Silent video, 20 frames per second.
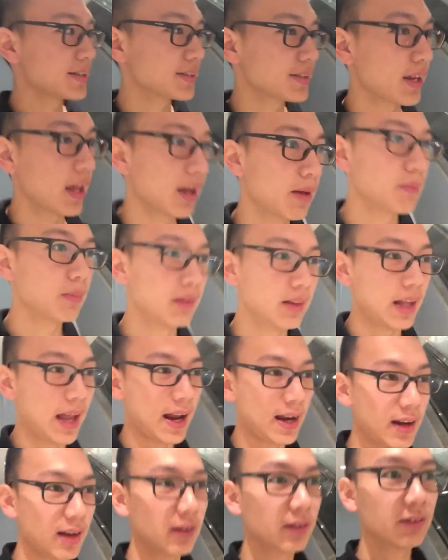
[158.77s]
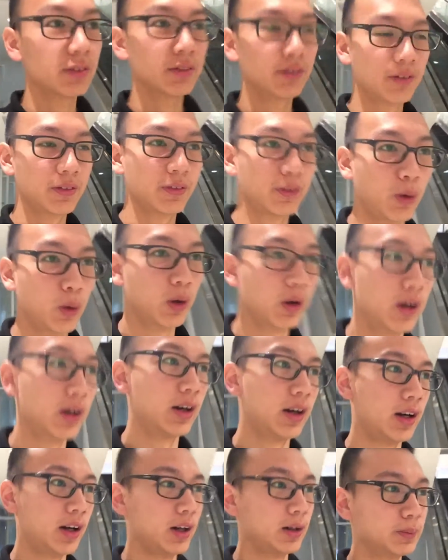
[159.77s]
SM Lanang for
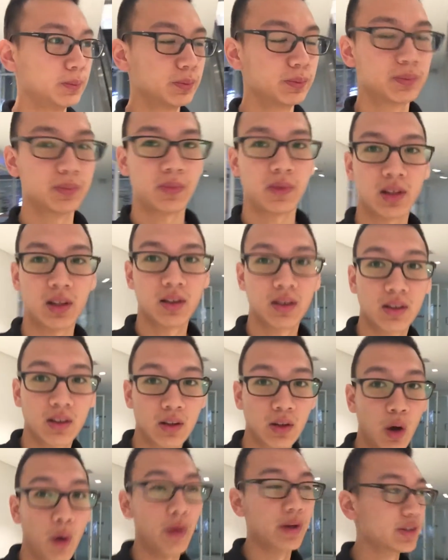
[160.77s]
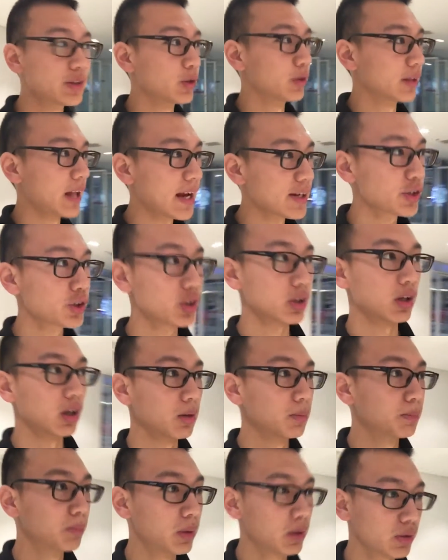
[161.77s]
going to
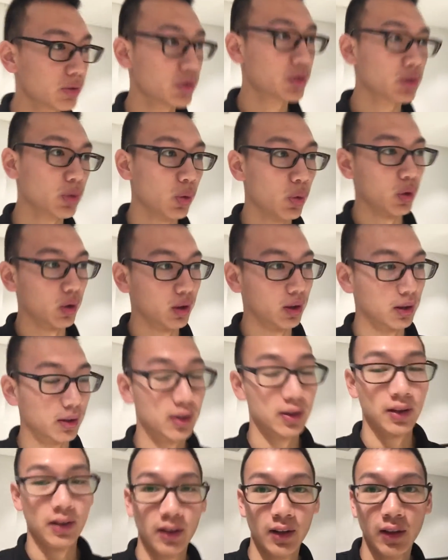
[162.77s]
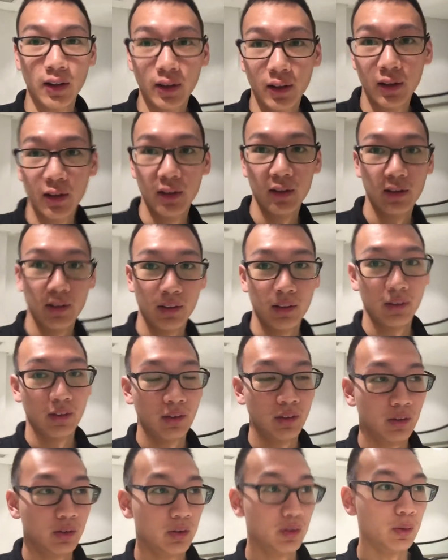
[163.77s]
National Bookstore
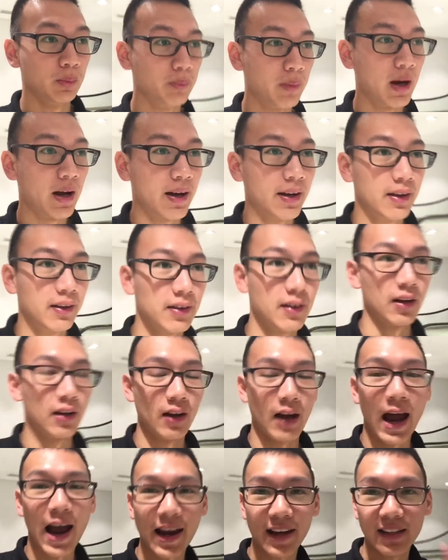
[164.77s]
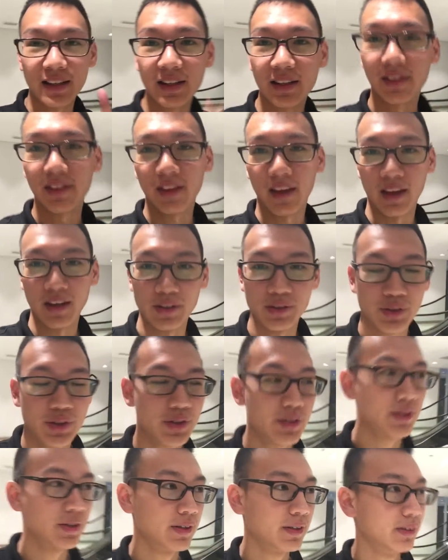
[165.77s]
to buy the ID
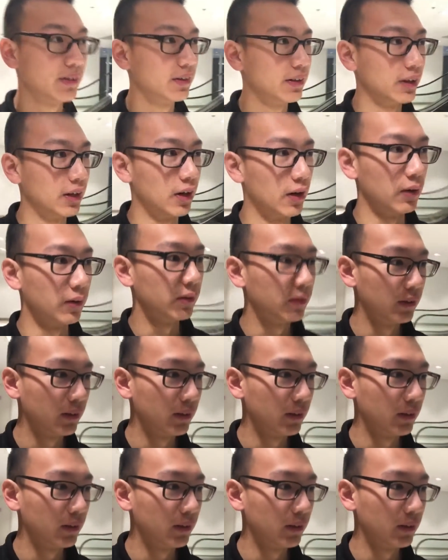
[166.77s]
things, you know.